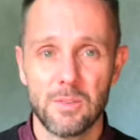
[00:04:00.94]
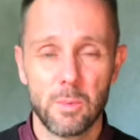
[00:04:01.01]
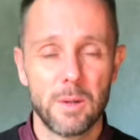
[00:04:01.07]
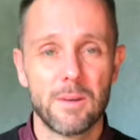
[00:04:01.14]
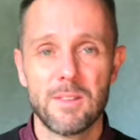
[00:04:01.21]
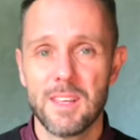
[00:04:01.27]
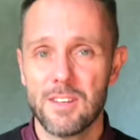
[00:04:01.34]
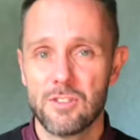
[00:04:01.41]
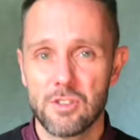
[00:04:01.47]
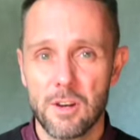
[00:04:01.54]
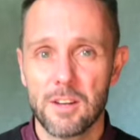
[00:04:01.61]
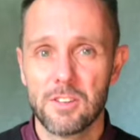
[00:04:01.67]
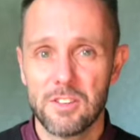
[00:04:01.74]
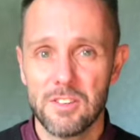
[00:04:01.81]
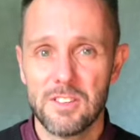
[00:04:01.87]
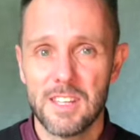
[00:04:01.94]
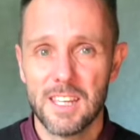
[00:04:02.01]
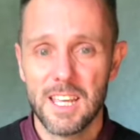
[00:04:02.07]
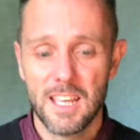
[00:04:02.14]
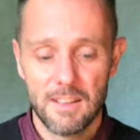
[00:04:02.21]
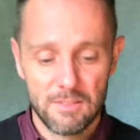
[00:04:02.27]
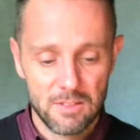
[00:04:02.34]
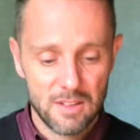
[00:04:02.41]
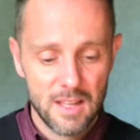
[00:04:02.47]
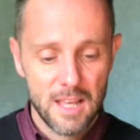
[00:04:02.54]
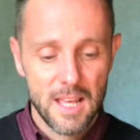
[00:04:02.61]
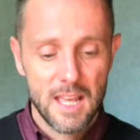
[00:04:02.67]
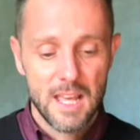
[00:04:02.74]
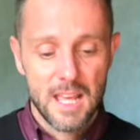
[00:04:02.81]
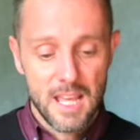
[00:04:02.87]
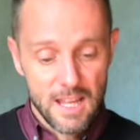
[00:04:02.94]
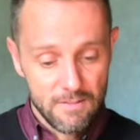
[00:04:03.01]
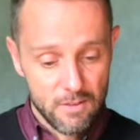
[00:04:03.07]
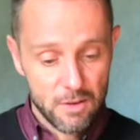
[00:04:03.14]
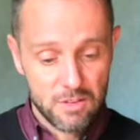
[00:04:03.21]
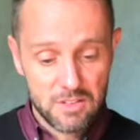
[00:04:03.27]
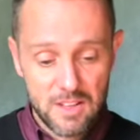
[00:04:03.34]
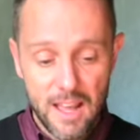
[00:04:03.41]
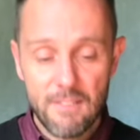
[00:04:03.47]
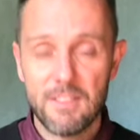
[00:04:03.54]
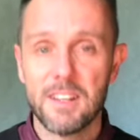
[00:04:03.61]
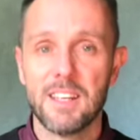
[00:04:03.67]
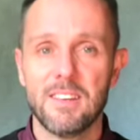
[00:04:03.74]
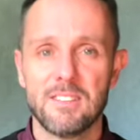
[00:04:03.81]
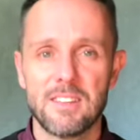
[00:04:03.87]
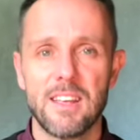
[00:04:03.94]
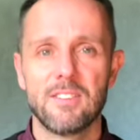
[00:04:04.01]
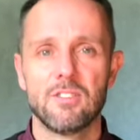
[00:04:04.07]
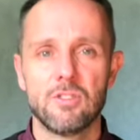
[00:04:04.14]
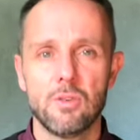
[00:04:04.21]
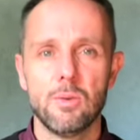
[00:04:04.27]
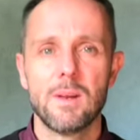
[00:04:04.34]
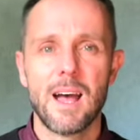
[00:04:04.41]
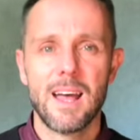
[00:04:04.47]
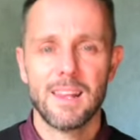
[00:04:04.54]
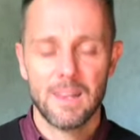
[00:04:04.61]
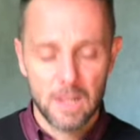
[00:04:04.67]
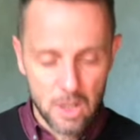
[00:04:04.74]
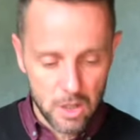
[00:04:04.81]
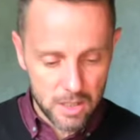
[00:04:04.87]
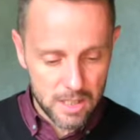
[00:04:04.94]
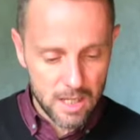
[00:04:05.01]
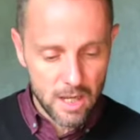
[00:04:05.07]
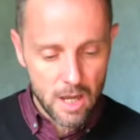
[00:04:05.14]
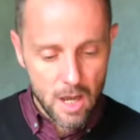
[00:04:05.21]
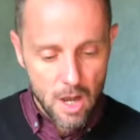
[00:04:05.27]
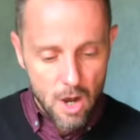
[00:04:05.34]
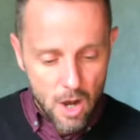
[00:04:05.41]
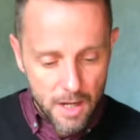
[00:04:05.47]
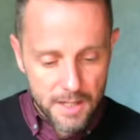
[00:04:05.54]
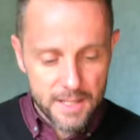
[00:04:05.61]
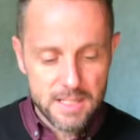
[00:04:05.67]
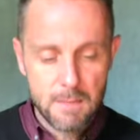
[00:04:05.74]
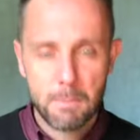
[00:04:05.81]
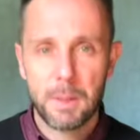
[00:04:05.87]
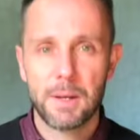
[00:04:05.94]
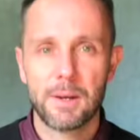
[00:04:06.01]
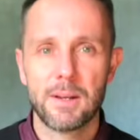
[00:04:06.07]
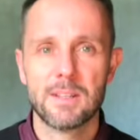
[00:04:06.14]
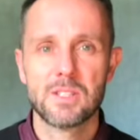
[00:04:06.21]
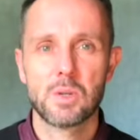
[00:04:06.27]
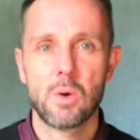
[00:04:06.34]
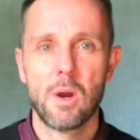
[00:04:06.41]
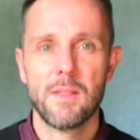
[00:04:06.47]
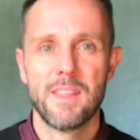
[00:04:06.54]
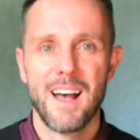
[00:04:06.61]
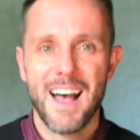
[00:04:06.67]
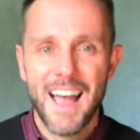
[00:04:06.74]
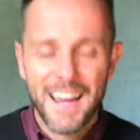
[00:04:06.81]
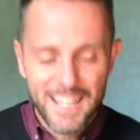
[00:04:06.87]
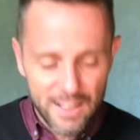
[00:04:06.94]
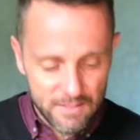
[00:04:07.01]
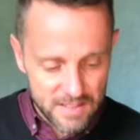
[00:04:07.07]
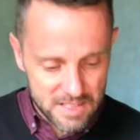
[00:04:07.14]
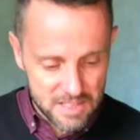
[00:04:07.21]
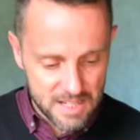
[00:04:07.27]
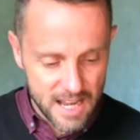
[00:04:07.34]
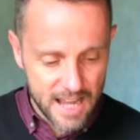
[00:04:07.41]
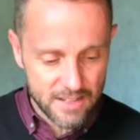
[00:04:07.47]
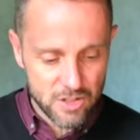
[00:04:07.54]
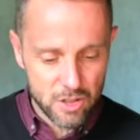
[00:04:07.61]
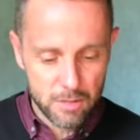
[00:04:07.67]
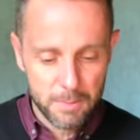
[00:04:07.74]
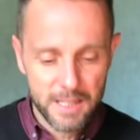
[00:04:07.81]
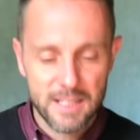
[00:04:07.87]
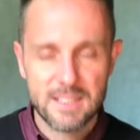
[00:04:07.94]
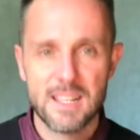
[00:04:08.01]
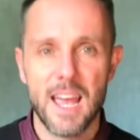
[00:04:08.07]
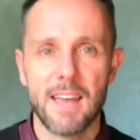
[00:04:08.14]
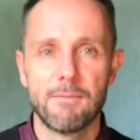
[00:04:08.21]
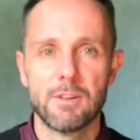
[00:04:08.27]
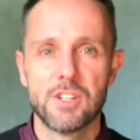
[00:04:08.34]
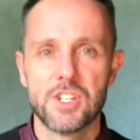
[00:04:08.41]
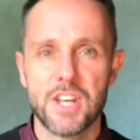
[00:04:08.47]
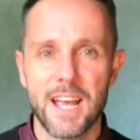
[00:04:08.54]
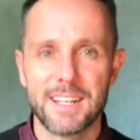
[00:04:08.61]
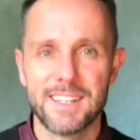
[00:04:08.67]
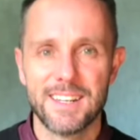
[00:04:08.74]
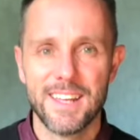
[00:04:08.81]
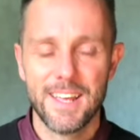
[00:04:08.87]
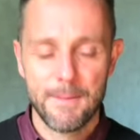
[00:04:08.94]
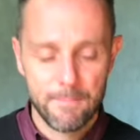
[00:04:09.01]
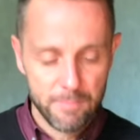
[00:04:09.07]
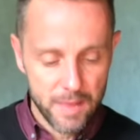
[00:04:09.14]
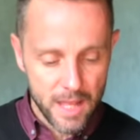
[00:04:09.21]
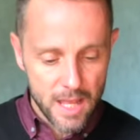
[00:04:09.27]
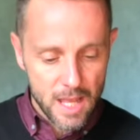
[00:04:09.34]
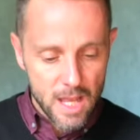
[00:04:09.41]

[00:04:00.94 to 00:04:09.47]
What are the instructions he gives? In verse 7, he says, "Do not look on his appearance or on the height of his stature, because I have rejected him.